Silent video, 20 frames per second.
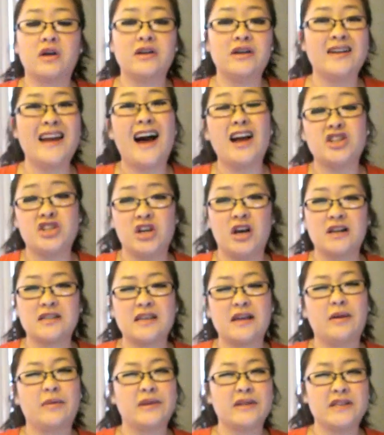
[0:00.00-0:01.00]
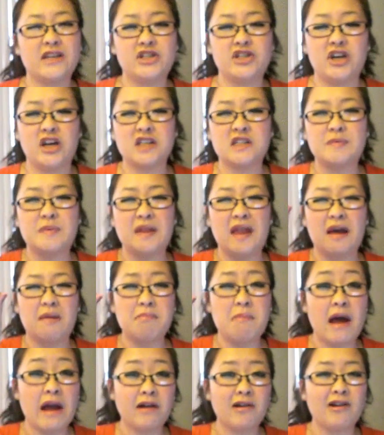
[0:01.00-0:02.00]
not chunks, I don't want to say chunks, but like
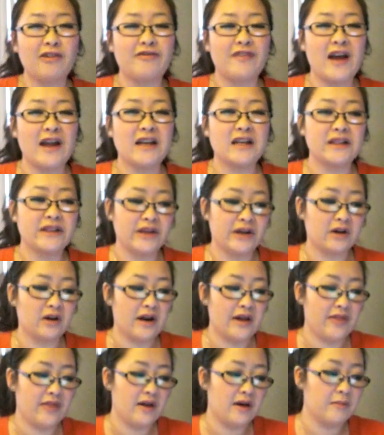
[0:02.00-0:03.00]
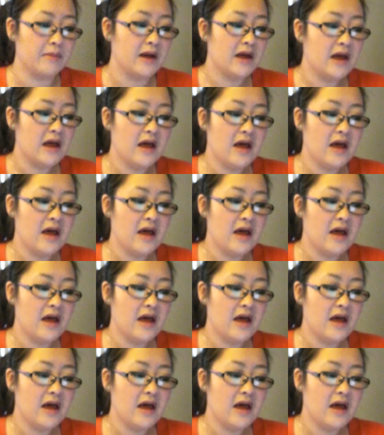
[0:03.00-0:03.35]
micro fine glitter in them.